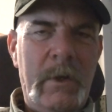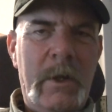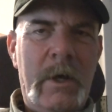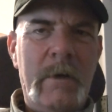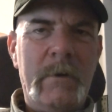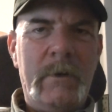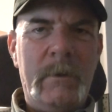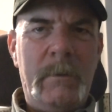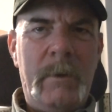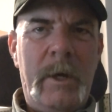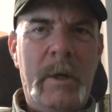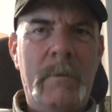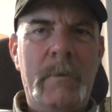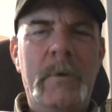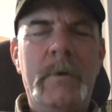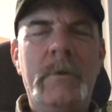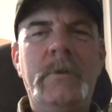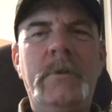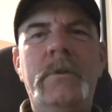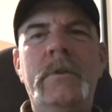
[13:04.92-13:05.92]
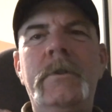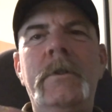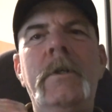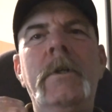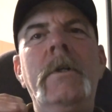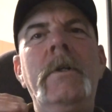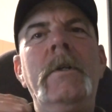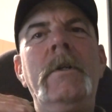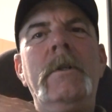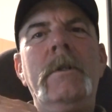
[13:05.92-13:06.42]
out the papers.
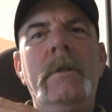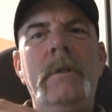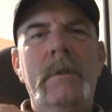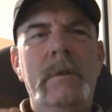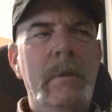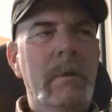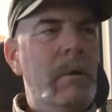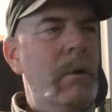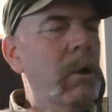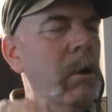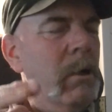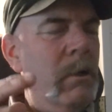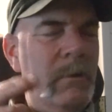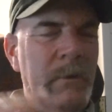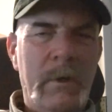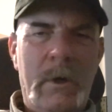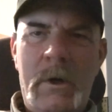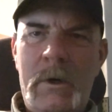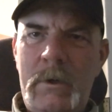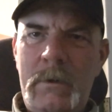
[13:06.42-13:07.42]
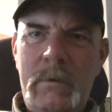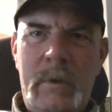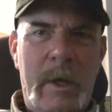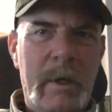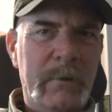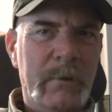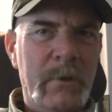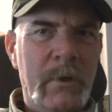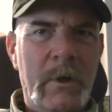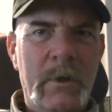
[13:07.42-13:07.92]
They'll
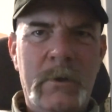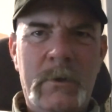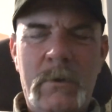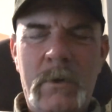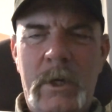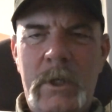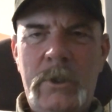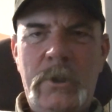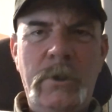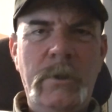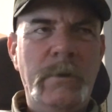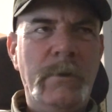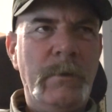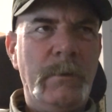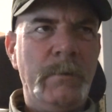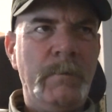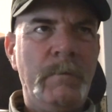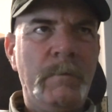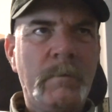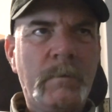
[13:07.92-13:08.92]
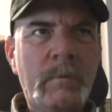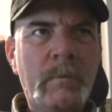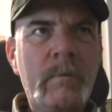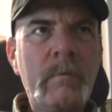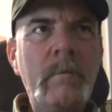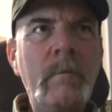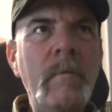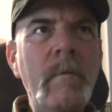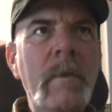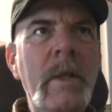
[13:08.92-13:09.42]
answer all the questions.
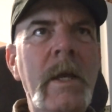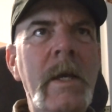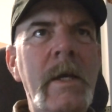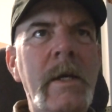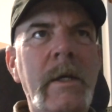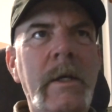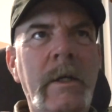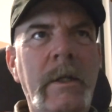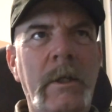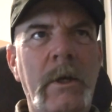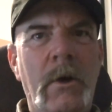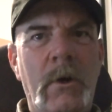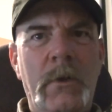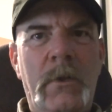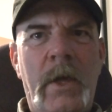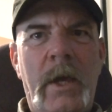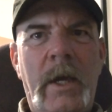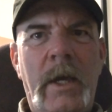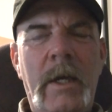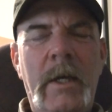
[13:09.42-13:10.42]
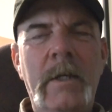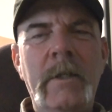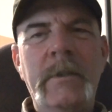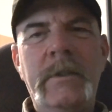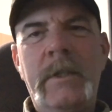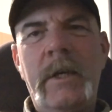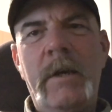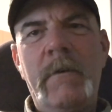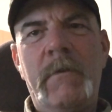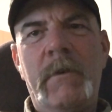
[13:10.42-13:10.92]
The only thing is
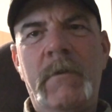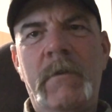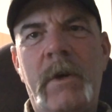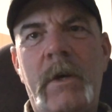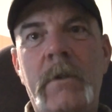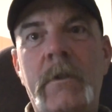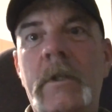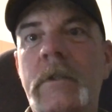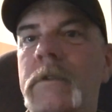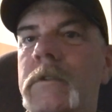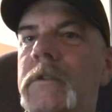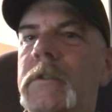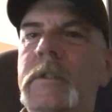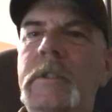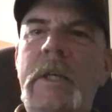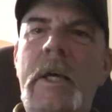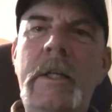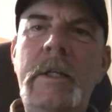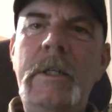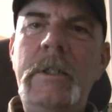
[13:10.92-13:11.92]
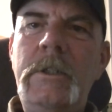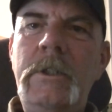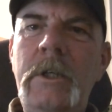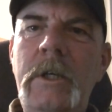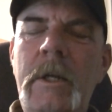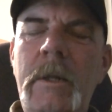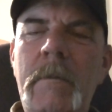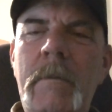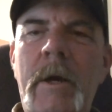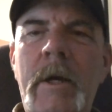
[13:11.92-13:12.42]
the FFL doesn't send it to
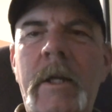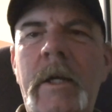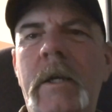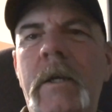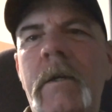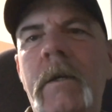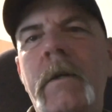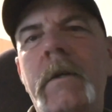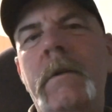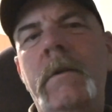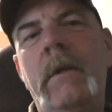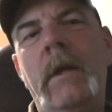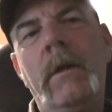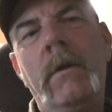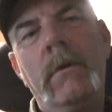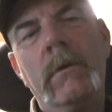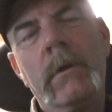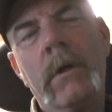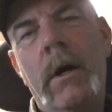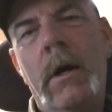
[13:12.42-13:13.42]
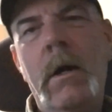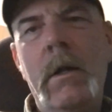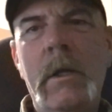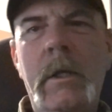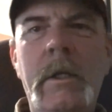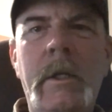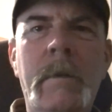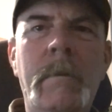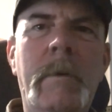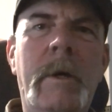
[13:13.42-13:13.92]
anybody. They don't call
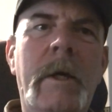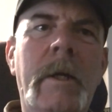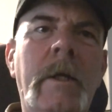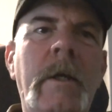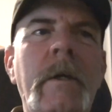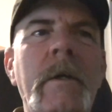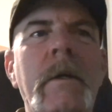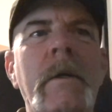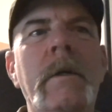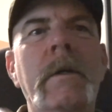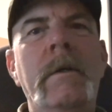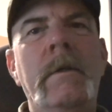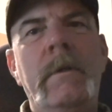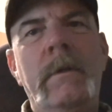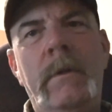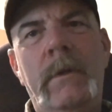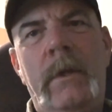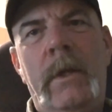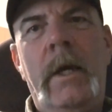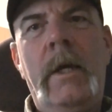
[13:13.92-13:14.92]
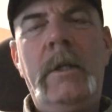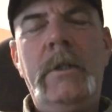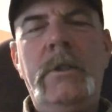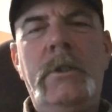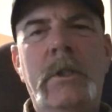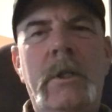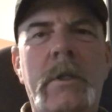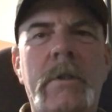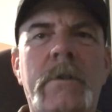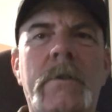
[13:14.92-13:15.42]
anybody. They
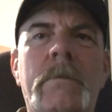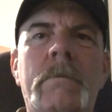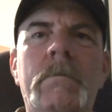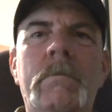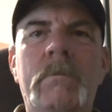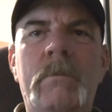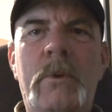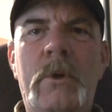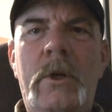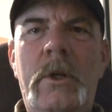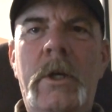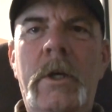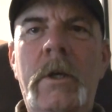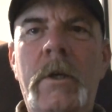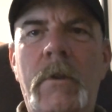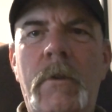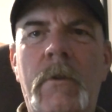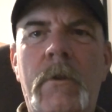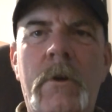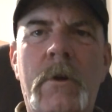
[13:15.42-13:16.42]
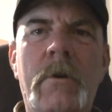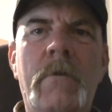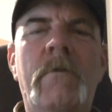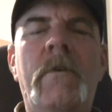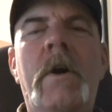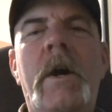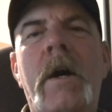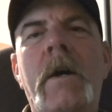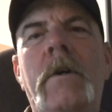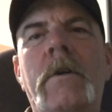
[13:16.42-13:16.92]
just put it in their
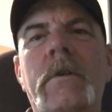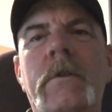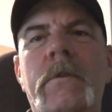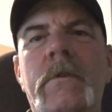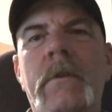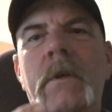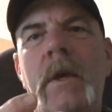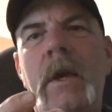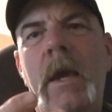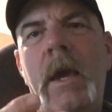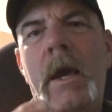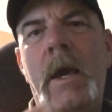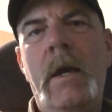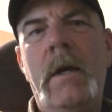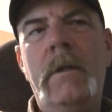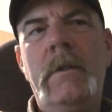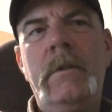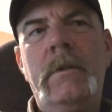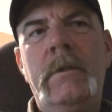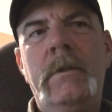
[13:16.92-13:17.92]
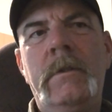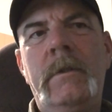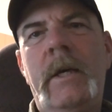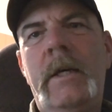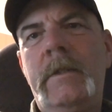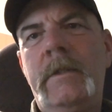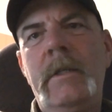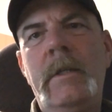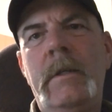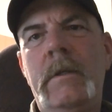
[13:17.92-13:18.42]
files and
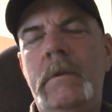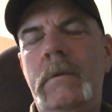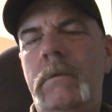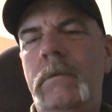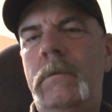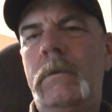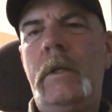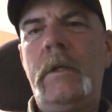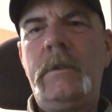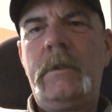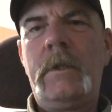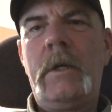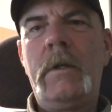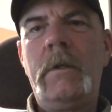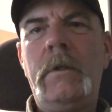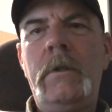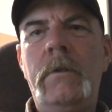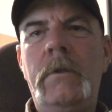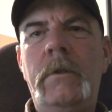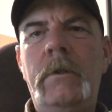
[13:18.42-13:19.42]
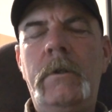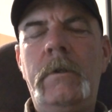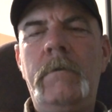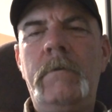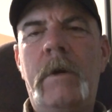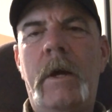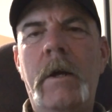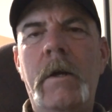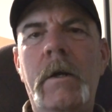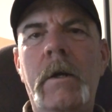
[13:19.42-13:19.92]
that's it. They sell you the
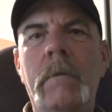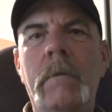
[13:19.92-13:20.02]
firearm.